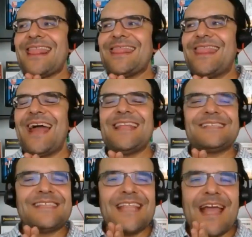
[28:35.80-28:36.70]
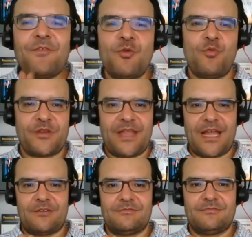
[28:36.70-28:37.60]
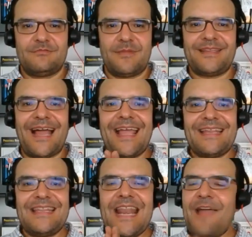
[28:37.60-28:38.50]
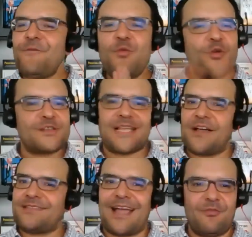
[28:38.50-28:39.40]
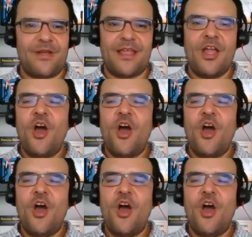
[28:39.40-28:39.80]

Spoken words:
That has never worked out. Like that, it never works out that way.